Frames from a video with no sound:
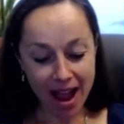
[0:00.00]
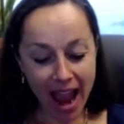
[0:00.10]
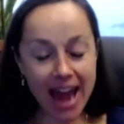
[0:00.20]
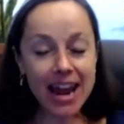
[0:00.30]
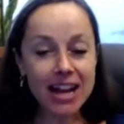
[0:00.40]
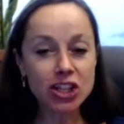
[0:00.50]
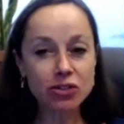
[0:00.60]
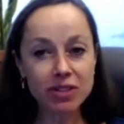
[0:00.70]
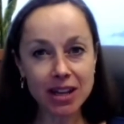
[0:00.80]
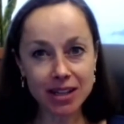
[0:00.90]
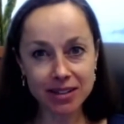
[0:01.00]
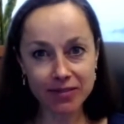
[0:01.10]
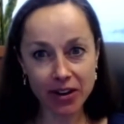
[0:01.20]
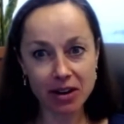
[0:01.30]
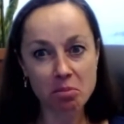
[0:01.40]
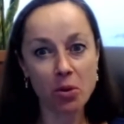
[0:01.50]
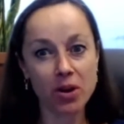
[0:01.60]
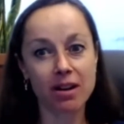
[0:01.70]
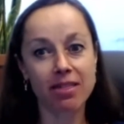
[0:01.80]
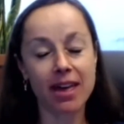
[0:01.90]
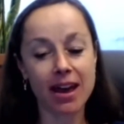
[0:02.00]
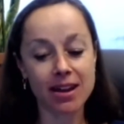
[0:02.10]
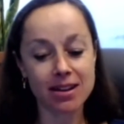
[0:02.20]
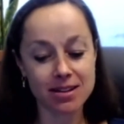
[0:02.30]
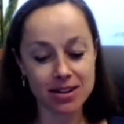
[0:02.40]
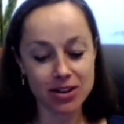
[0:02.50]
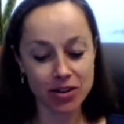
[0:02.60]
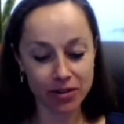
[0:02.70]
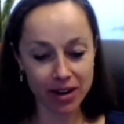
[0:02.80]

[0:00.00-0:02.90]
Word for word: and I do think it's very important that you know,